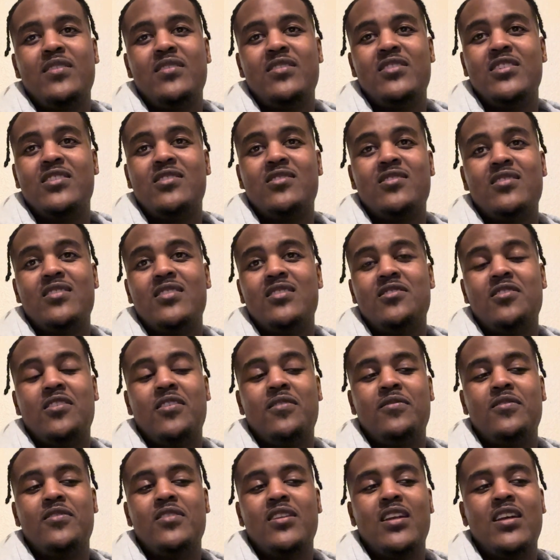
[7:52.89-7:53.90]
just on this
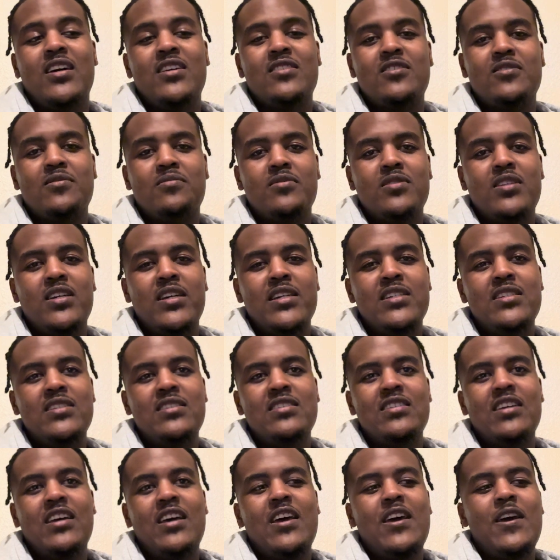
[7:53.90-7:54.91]
offer in the last couple of days.